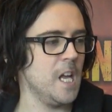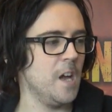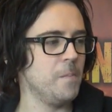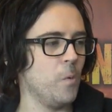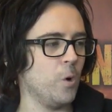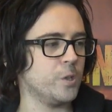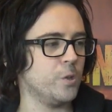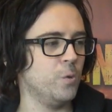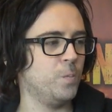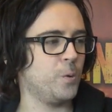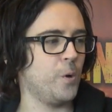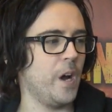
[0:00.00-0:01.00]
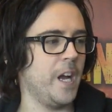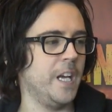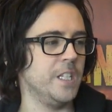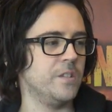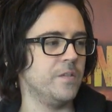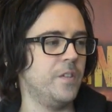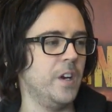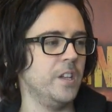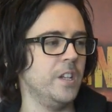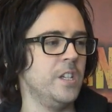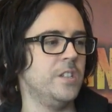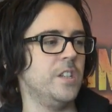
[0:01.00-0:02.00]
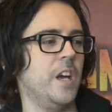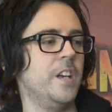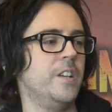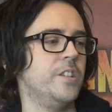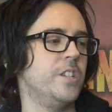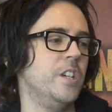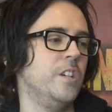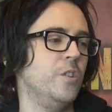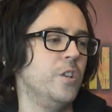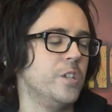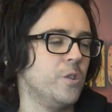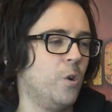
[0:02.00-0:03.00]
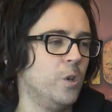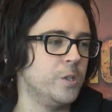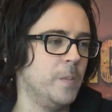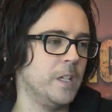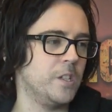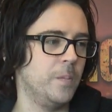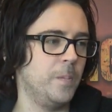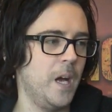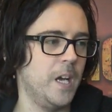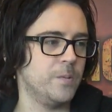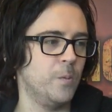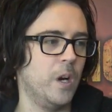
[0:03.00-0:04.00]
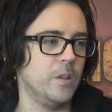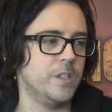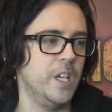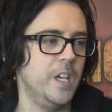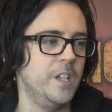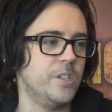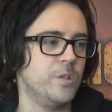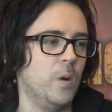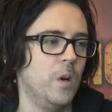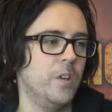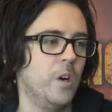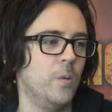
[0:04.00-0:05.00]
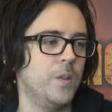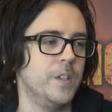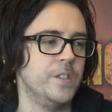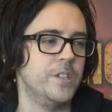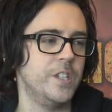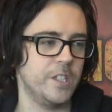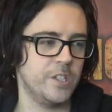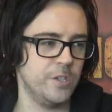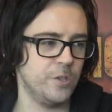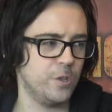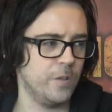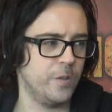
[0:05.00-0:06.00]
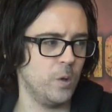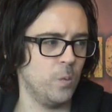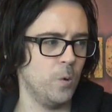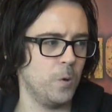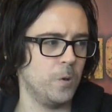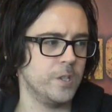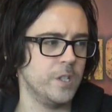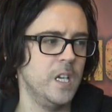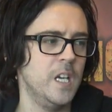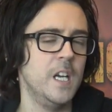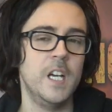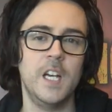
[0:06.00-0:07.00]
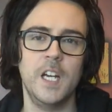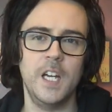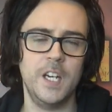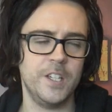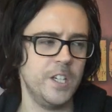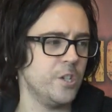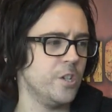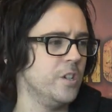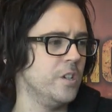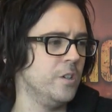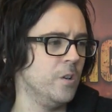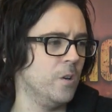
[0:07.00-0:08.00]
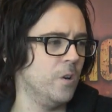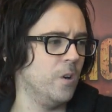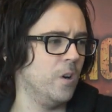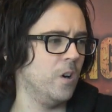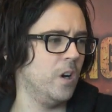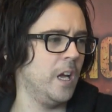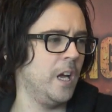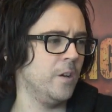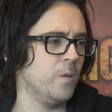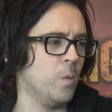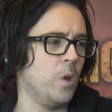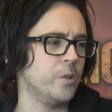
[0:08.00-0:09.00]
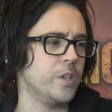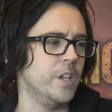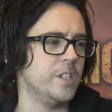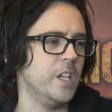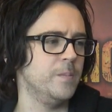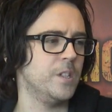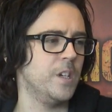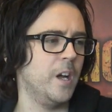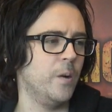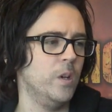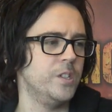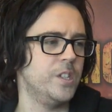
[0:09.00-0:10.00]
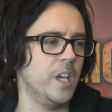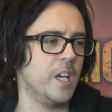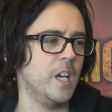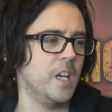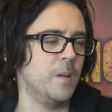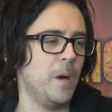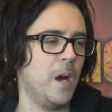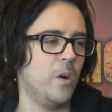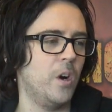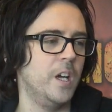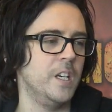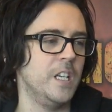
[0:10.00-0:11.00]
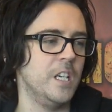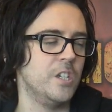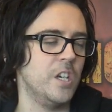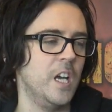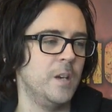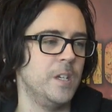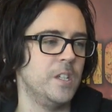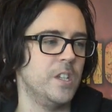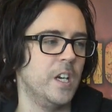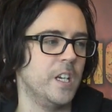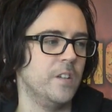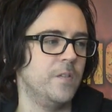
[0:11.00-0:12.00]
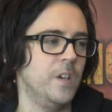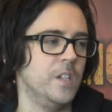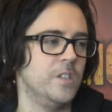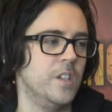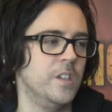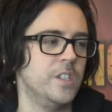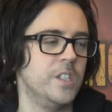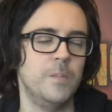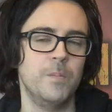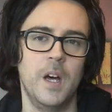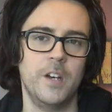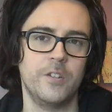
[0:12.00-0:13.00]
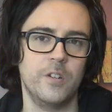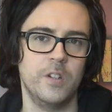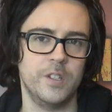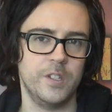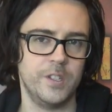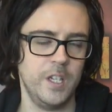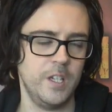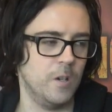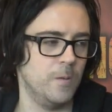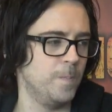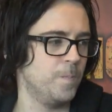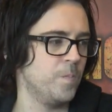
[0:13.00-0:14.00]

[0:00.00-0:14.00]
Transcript: Immortal Pride. Friendly Dynasty units automatically pass morale tests while they are within 6 inches of your warlord. In addition, your warlord can attempt to deny 1 psychic power in each enemy's psychic phase in the same manner as a psyker.